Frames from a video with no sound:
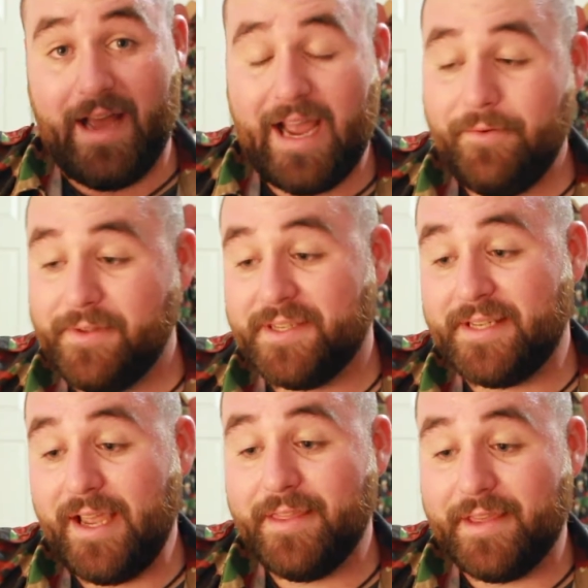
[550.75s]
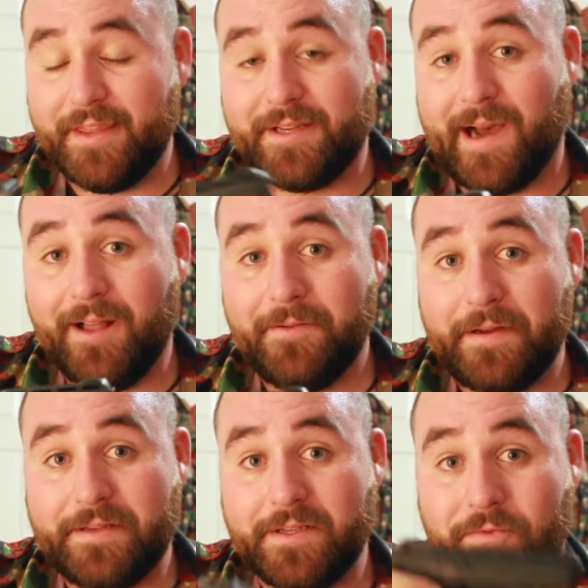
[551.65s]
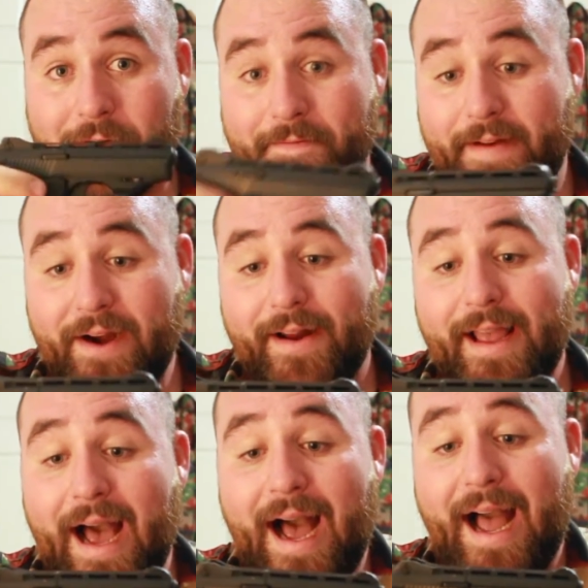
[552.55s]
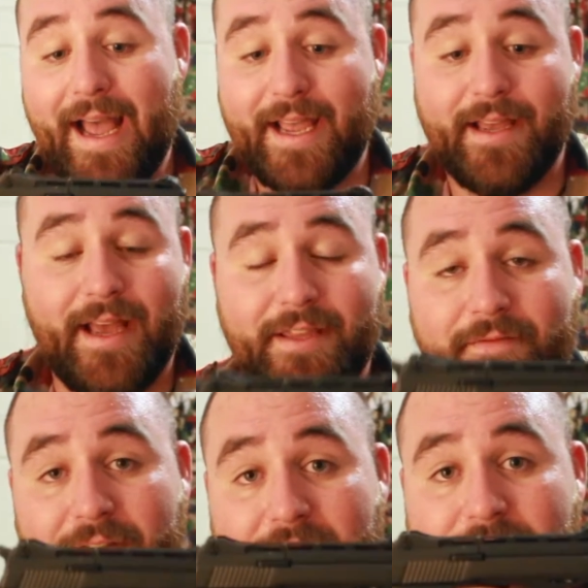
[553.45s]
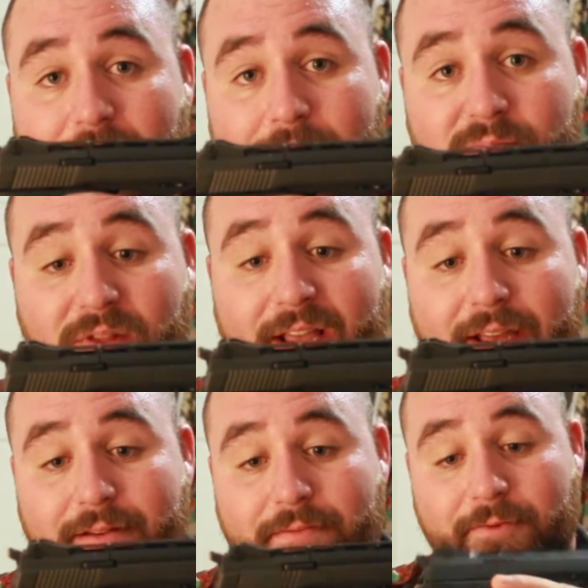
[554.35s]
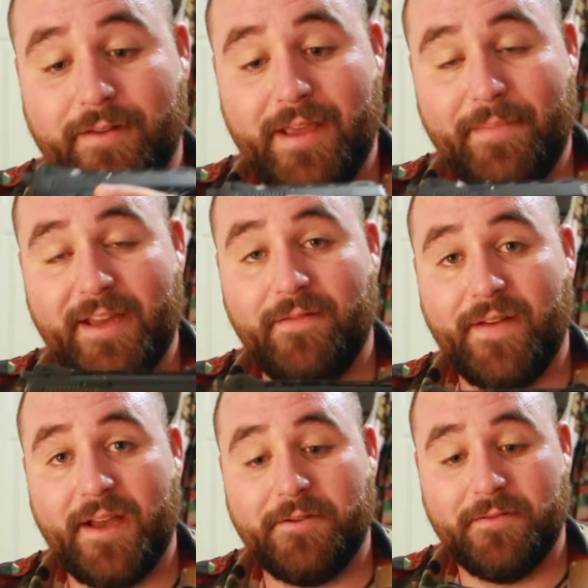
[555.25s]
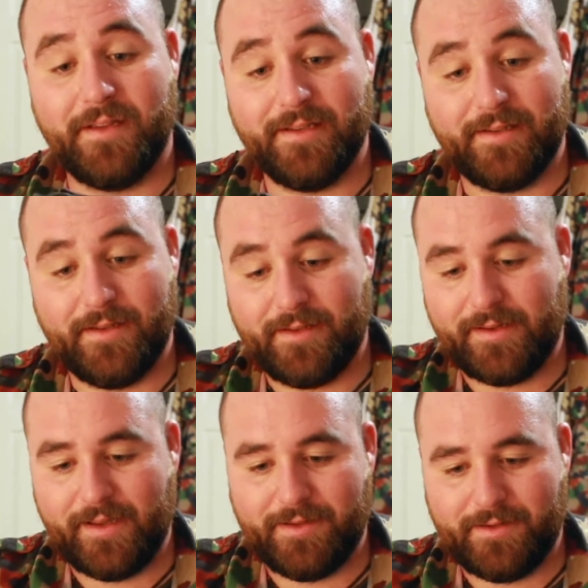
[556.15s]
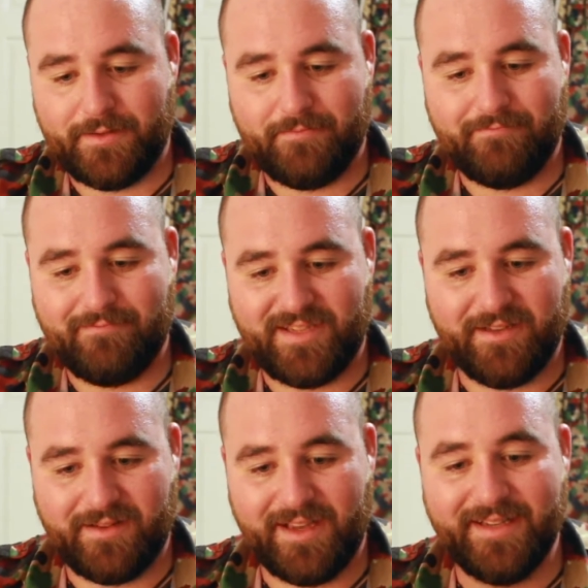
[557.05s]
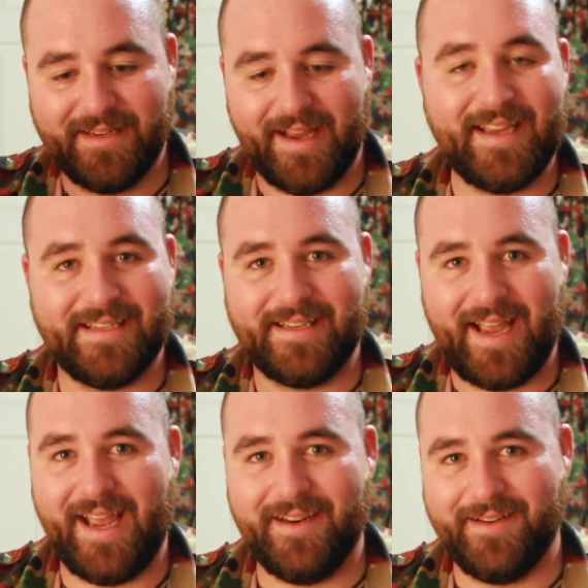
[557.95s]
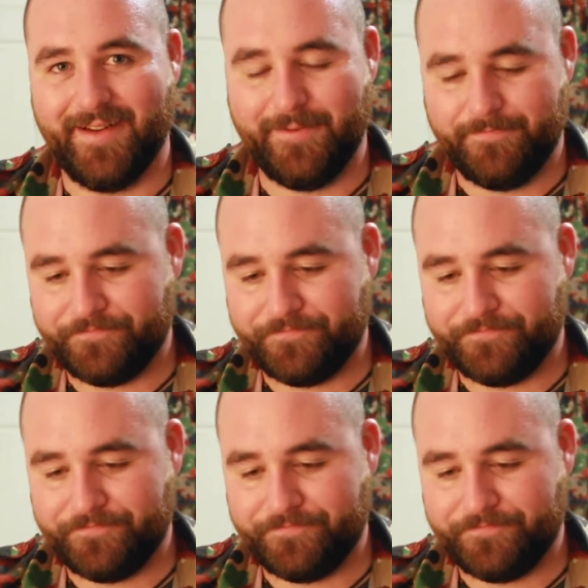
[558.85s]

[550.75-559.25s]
I would say that the tolerances were very high at the Phoenix Arms plant where they manufacture these. It's just a nice handgun.